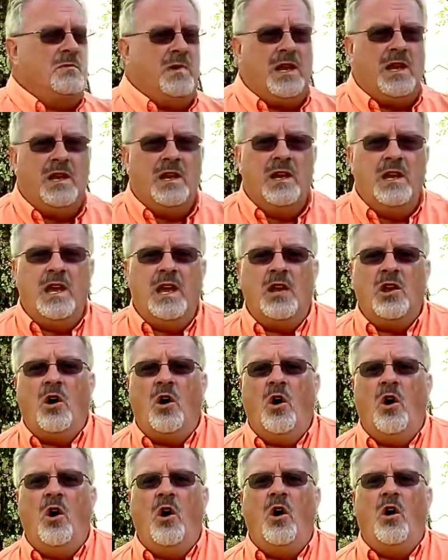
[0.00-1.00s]
me and
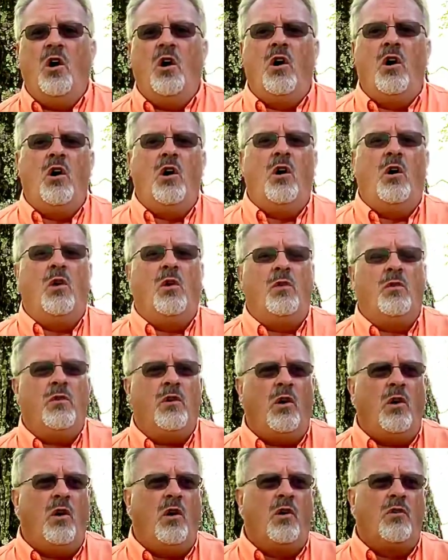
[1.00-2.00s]
all,
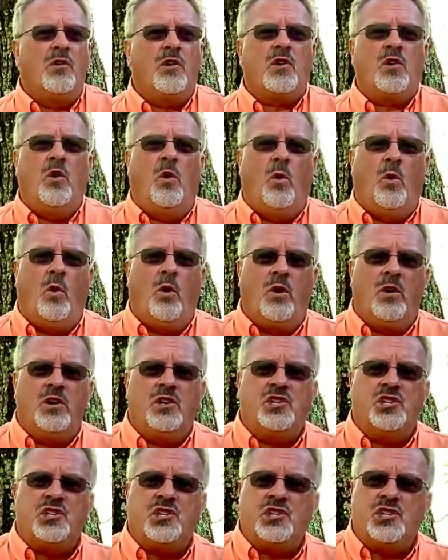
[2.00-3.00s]
all the
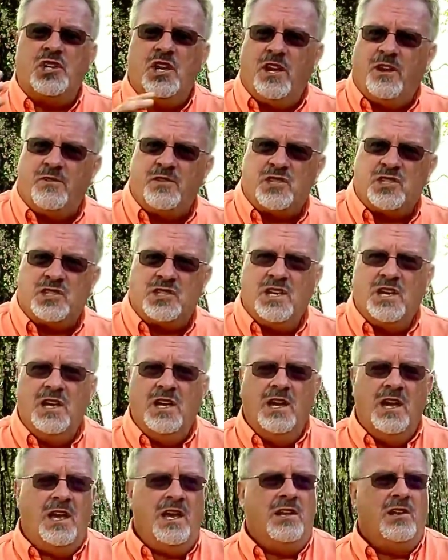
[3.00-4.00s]
corn shifts
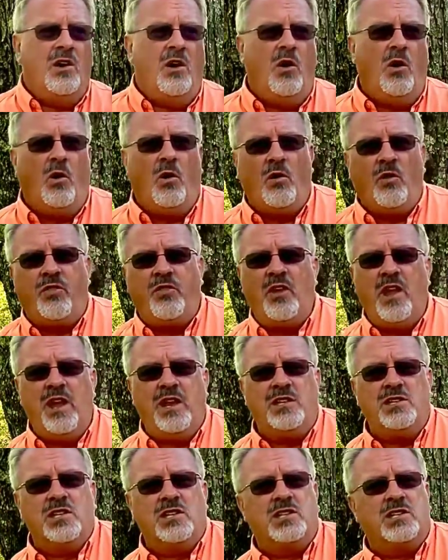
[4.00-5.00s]
and the whole
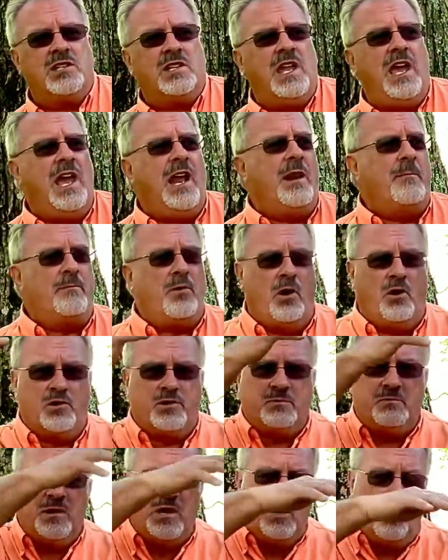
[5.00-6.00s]
thing just
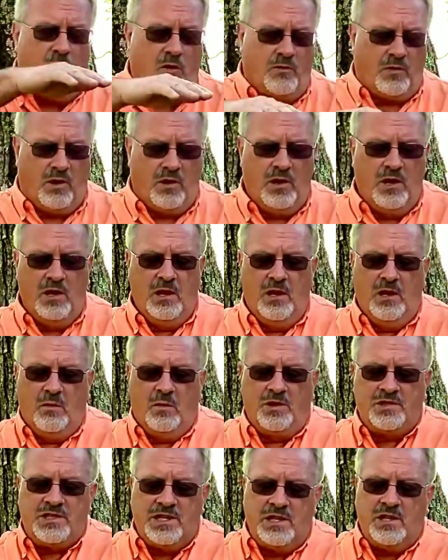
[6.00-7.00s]
catapults me over.
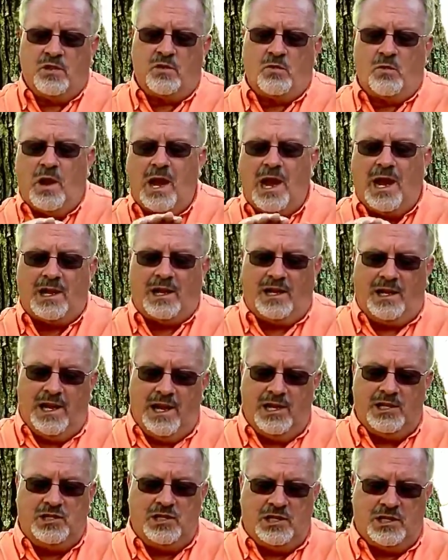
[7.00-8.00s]
Well, see, they're rock
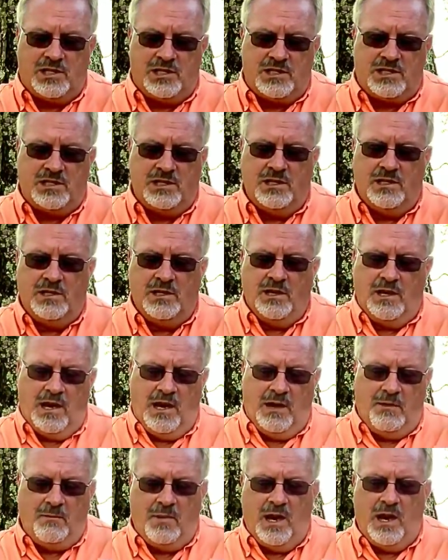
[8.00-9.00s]
ledges.
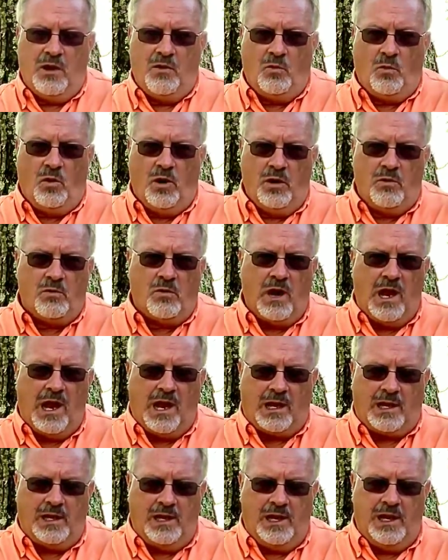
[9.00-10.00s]
I'm on one
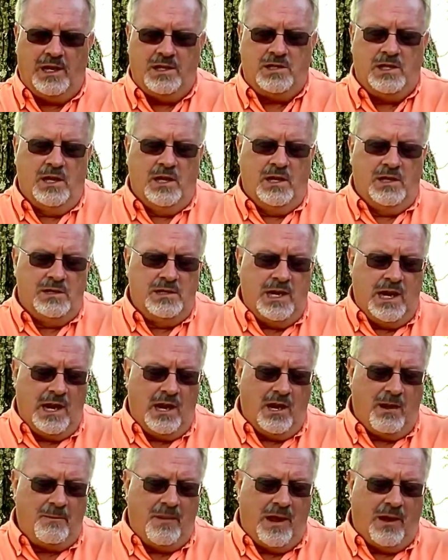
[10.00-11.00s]
rock ledge.
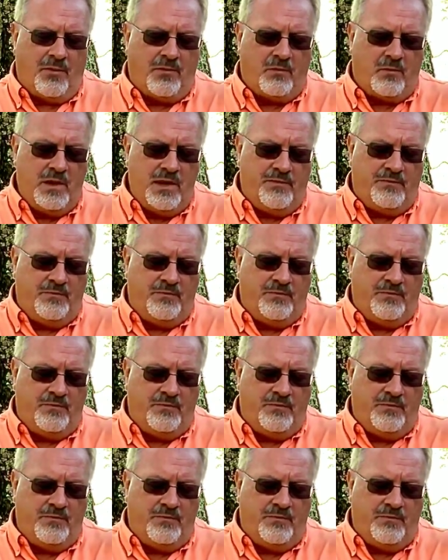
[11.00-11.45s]
Down about three